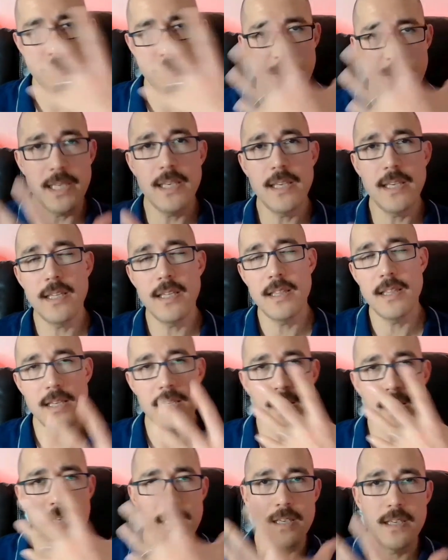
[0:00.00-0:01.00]
be
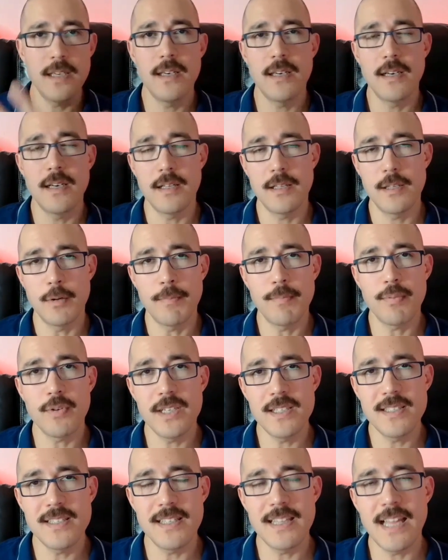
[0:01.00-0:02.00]
the
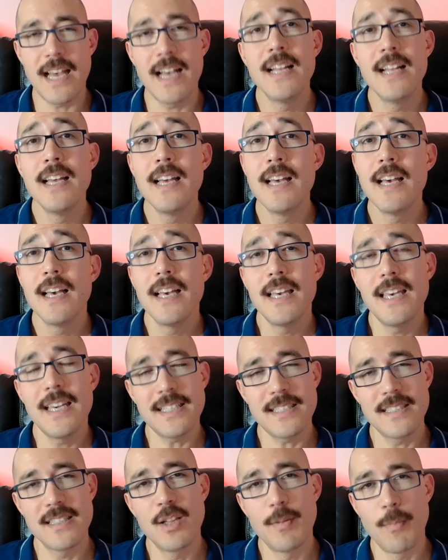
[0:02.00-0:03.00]
priest in that. He
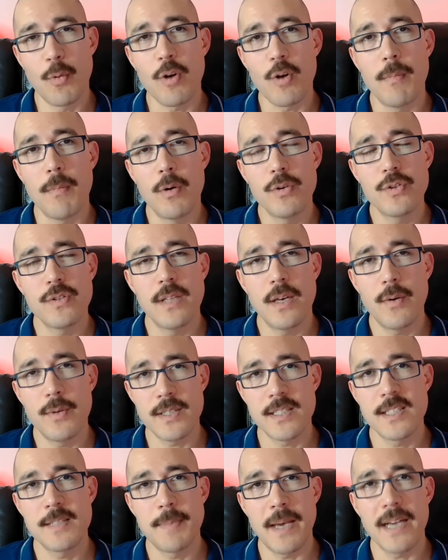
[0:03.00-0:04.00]
gets a little more emotional than I would
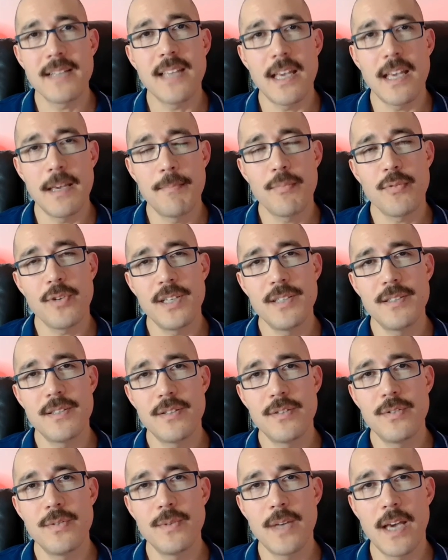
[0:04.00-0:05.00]
expect a
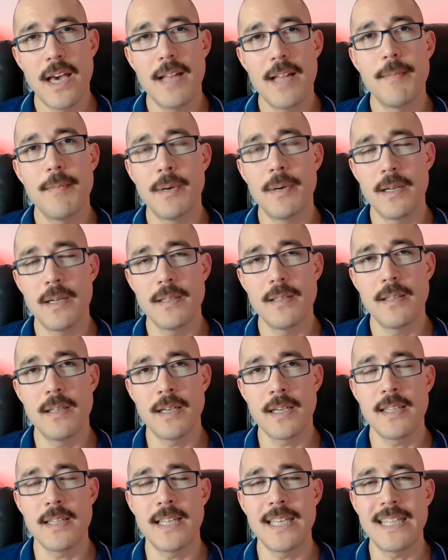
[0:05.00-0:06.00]
priest to get, but
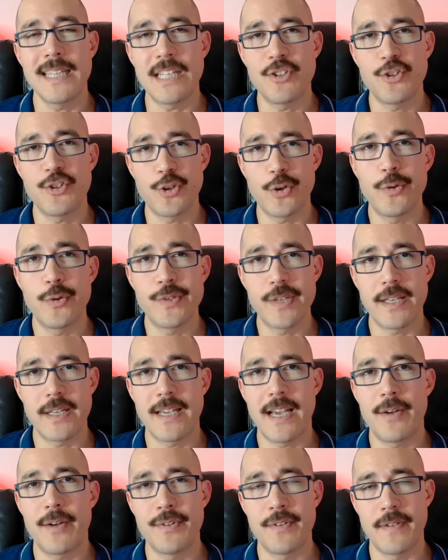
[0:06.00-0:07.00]
I think that shows like
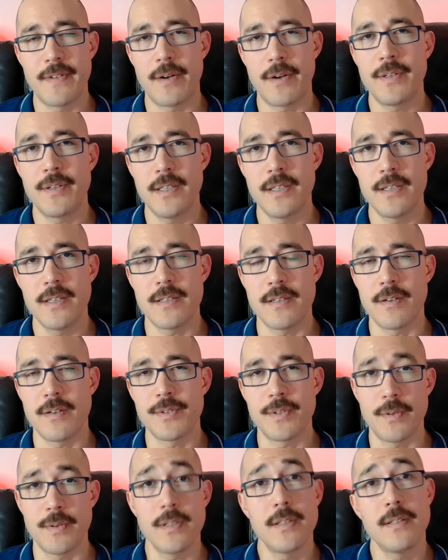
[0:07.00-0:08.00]
how devout he is, and
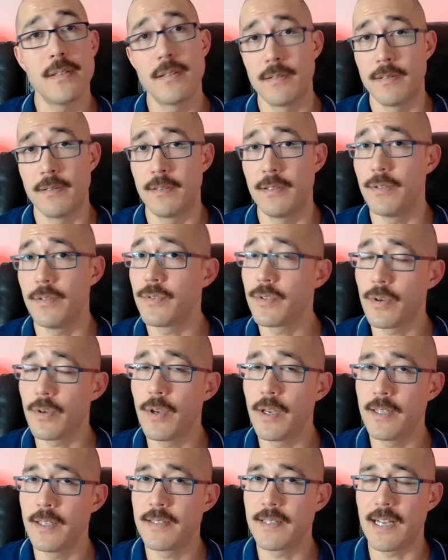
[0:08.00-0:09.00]
also it still
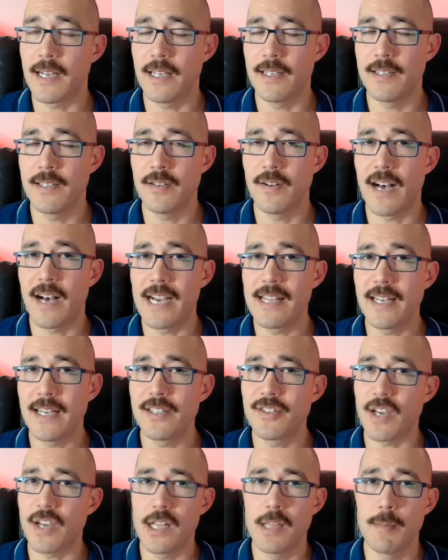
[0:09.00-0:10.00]
shows, it still
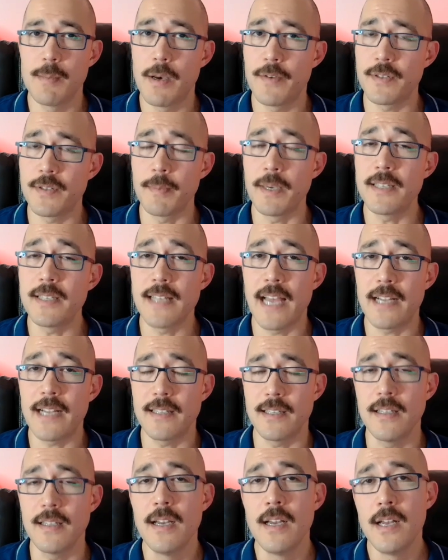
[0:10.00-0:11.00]
highlights Shia LaBeouf's amazing
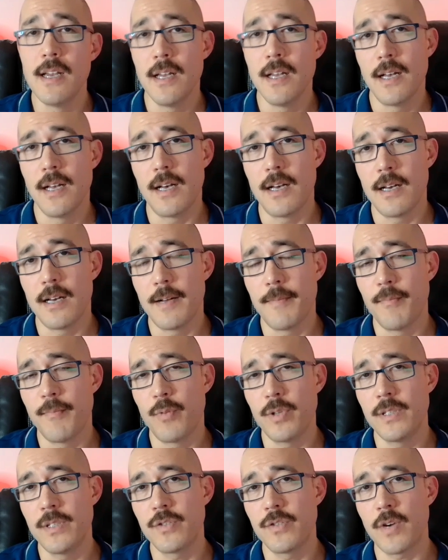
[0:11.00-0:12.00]
acting
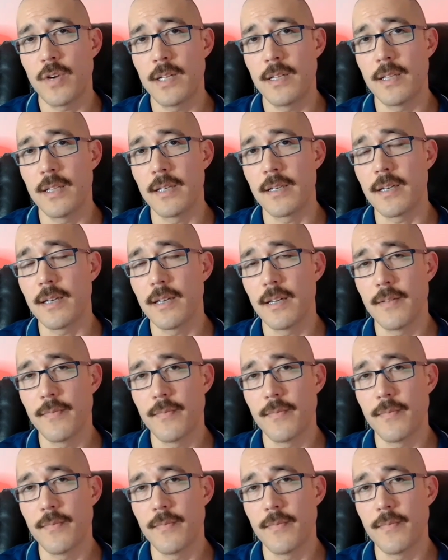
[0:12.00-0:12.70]
when he's trying to like